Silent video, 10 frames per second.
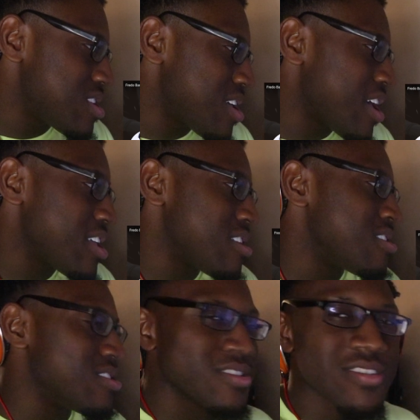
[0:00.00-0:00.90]
Hey yeah.
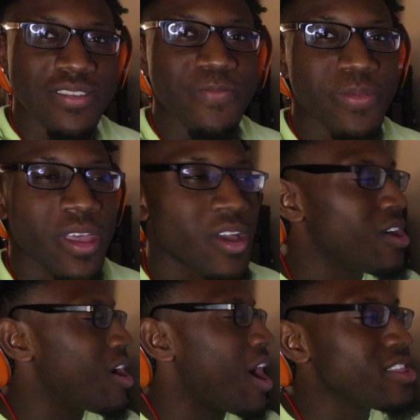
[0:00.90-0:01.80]

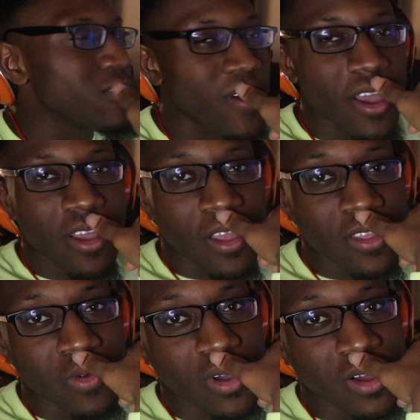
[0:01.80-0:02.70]
I know
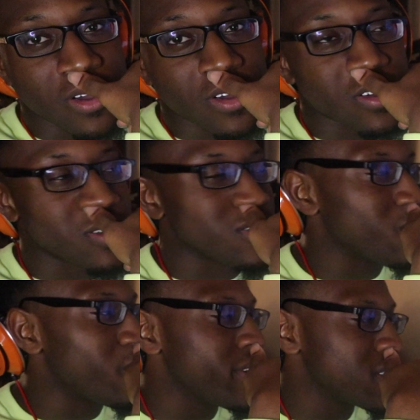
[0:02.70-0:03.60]

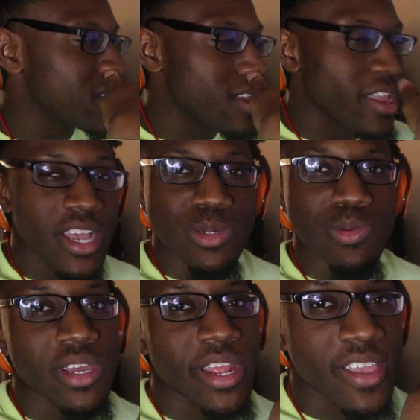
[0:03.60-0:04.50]
Louisiana, they got some
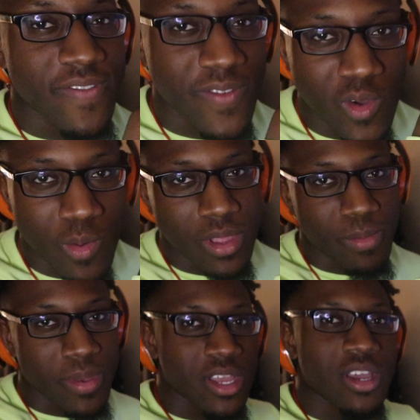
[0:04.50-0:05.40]
good ass food, man. I'm
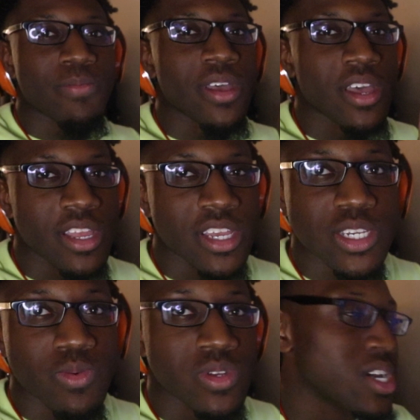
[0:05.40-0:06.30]
about to come down there and
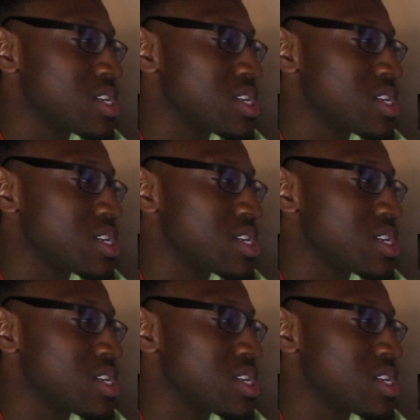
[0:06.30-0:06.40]
see what y'all